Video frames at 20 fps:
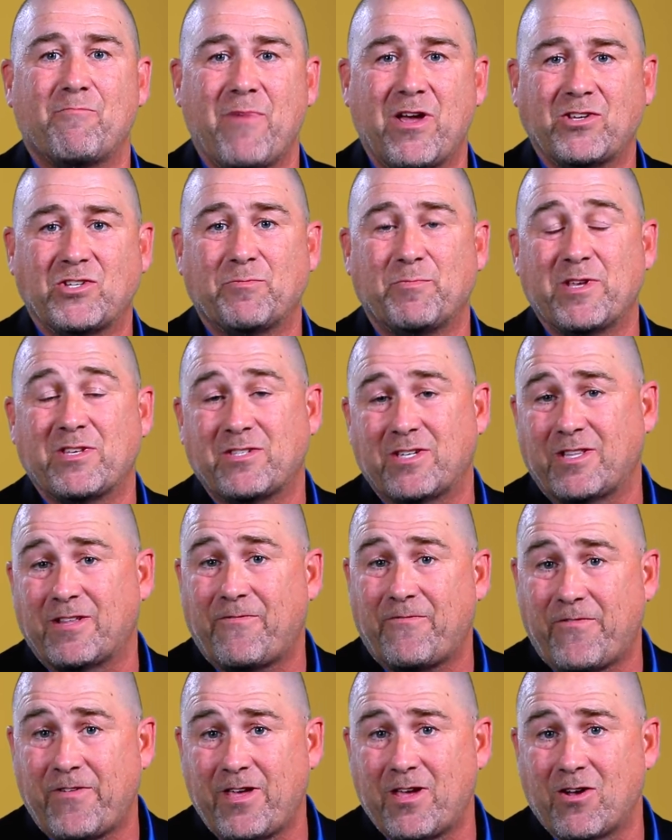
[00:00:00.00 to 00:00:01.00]
measurements in the
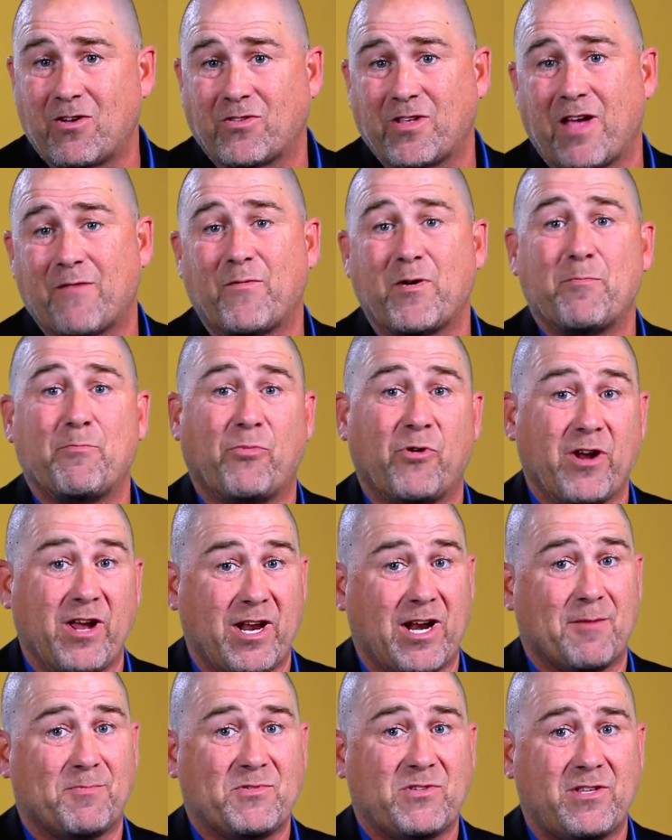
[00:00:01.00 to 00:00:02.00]
field and we bring
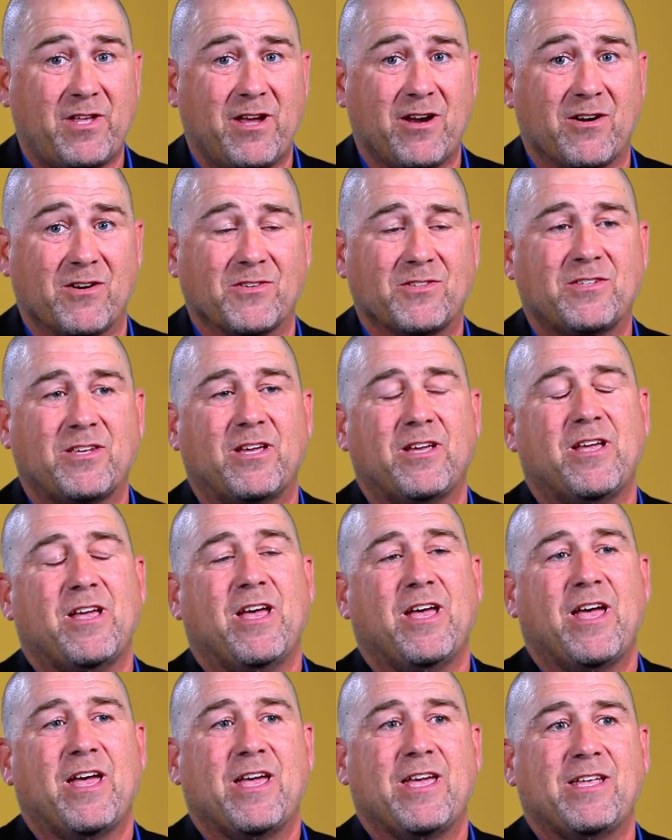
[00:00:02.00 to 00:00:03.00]
it upstairs.
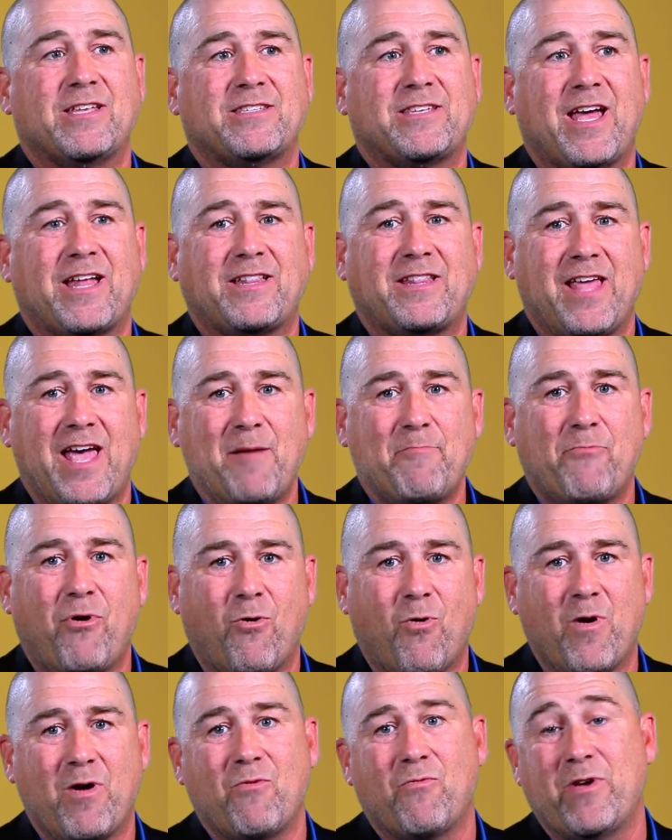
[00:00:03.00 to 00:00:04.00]
It's at that
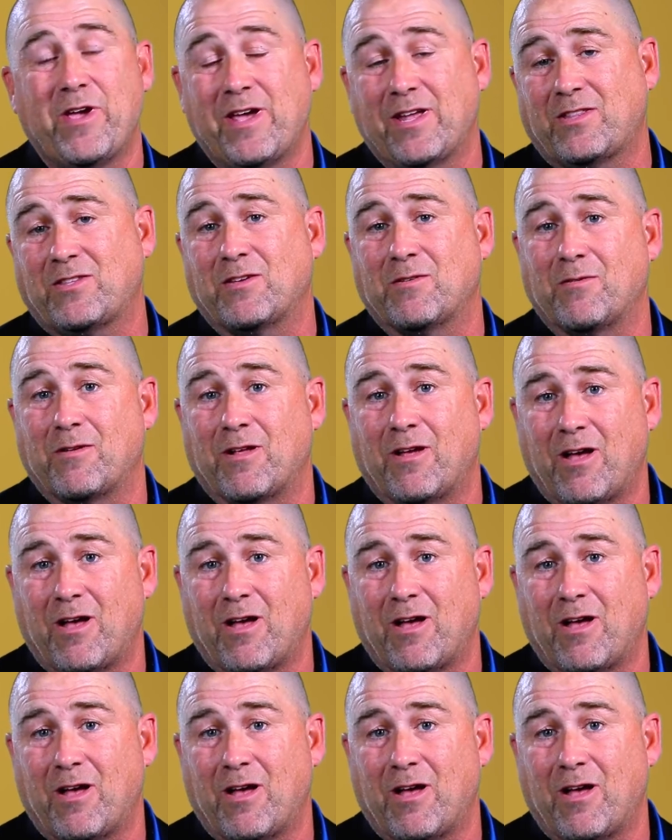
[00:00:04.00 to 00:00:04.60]
point we get to